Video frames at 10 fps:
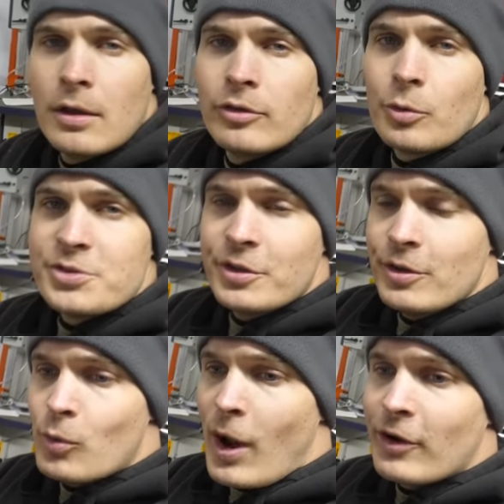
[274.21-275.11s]
So we're still
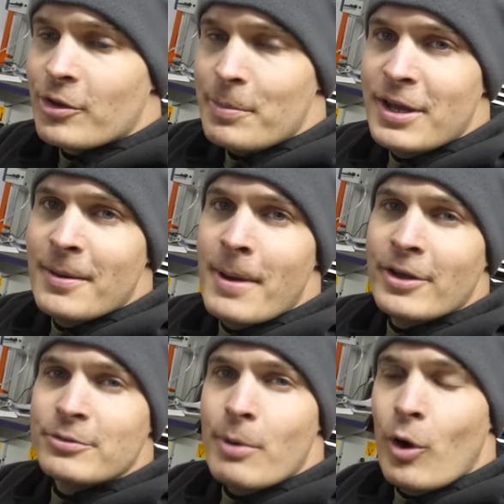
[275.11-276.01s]
in wiring the B M
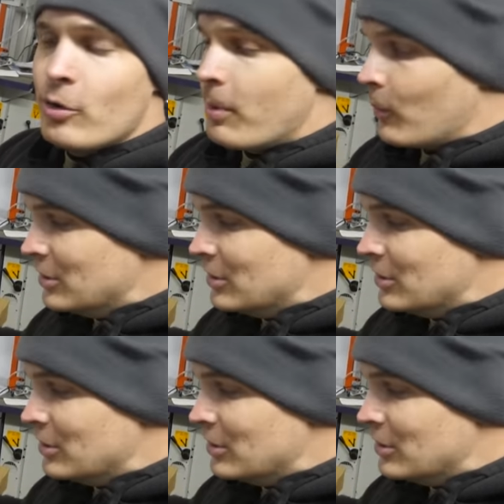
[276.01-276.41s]
S mode, but